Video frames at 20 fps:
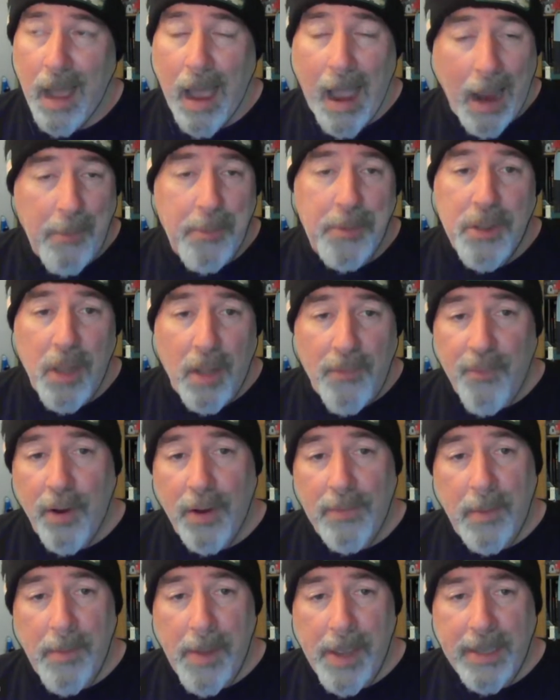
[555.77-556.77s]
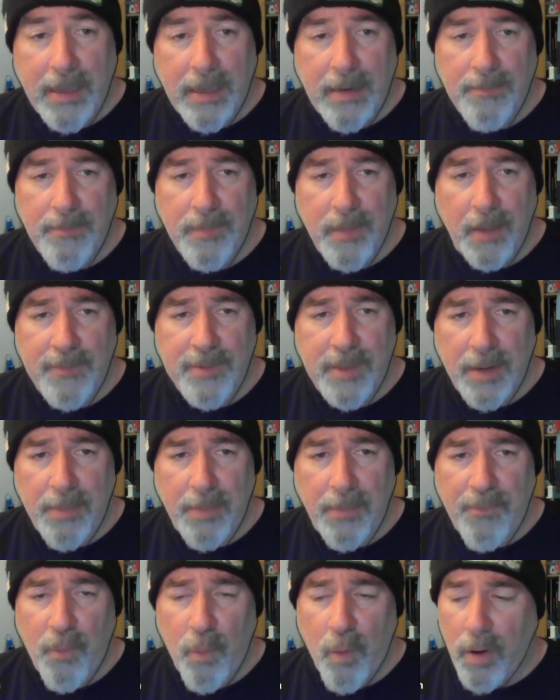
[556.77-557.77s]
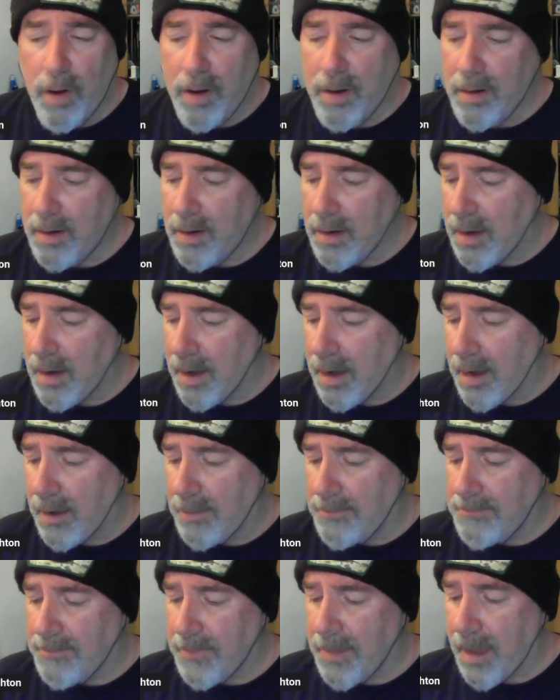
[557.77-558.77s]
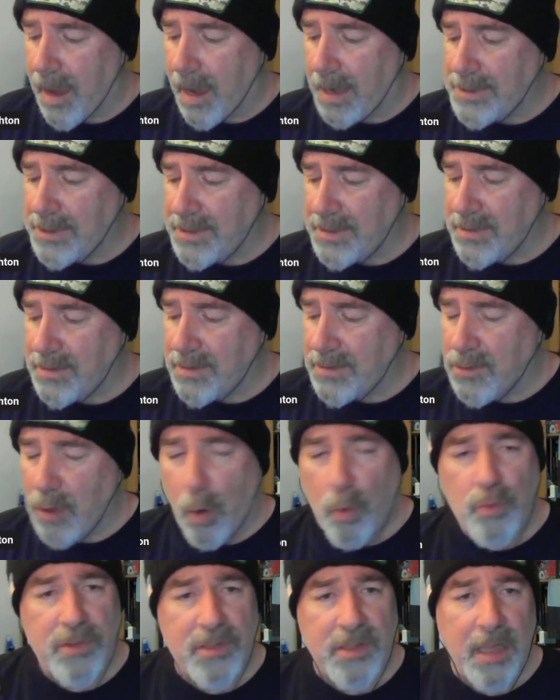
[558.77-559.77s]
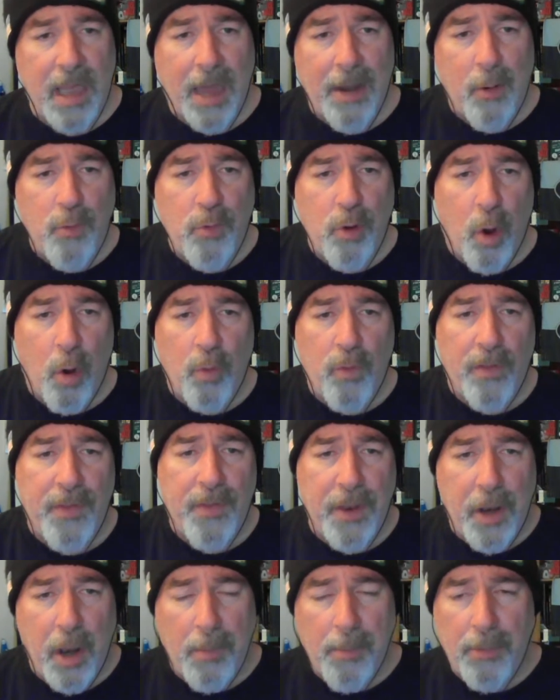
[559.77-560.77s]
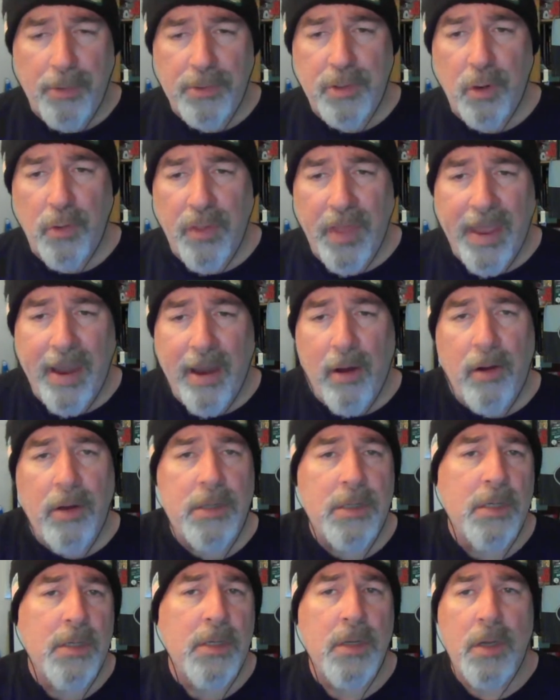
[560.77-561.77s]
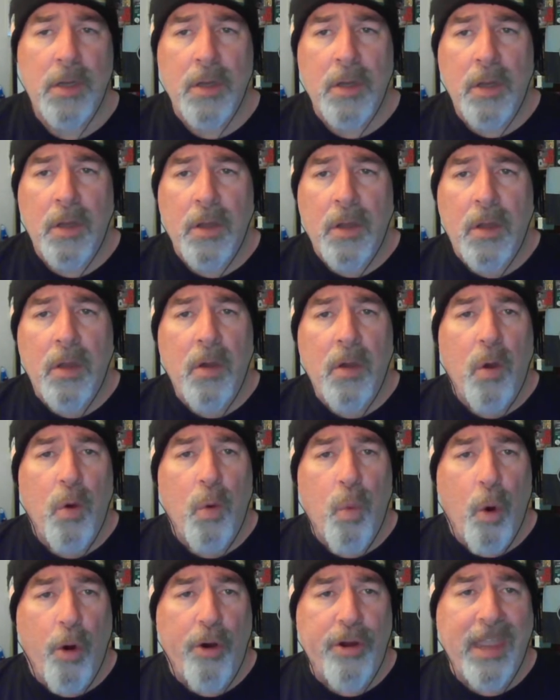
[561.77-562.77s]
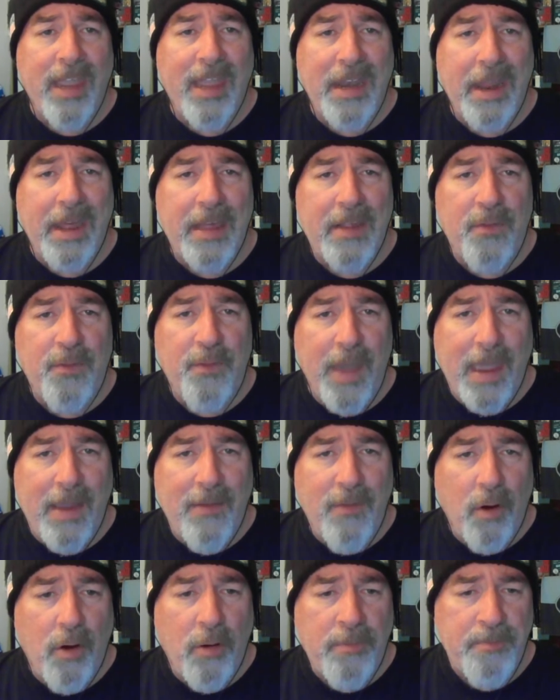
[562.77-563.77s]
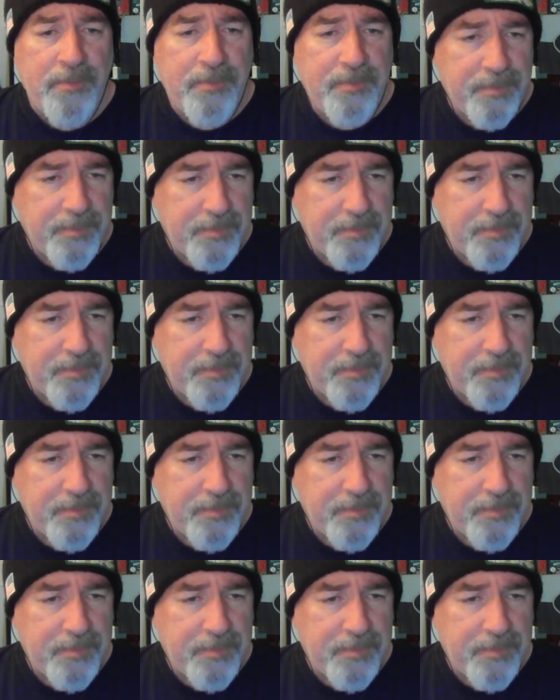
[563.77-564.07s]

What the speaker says: I would love for him to make it. I've said it before. I just I don't know that the numbers are there working in his favor.